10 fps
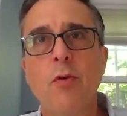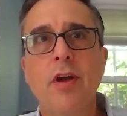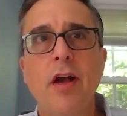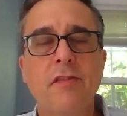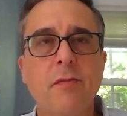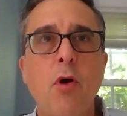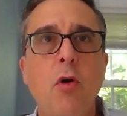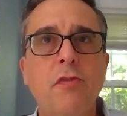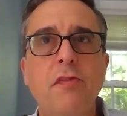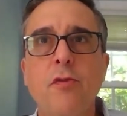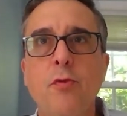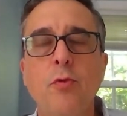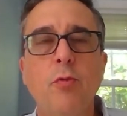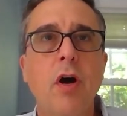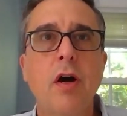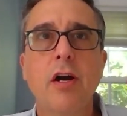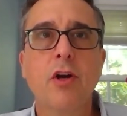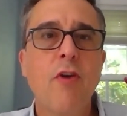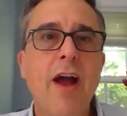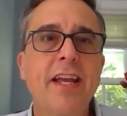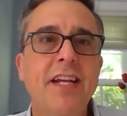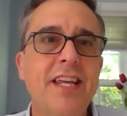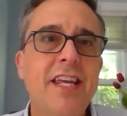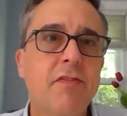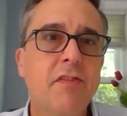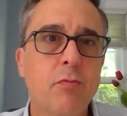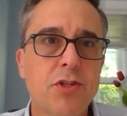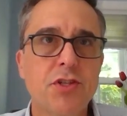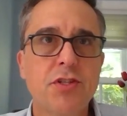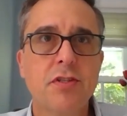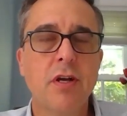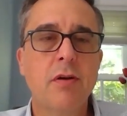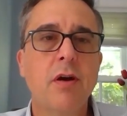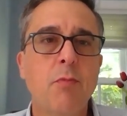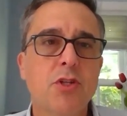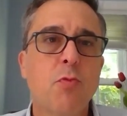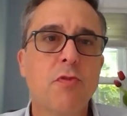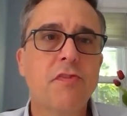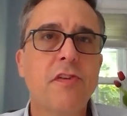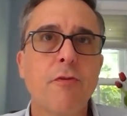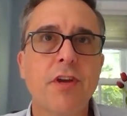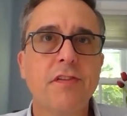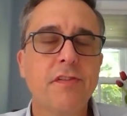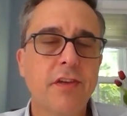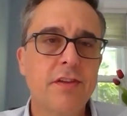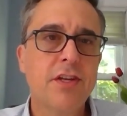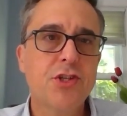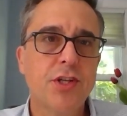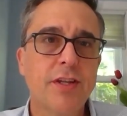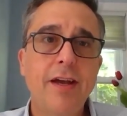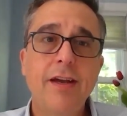as opposed to a crack in eaves, which is a much more serious condition.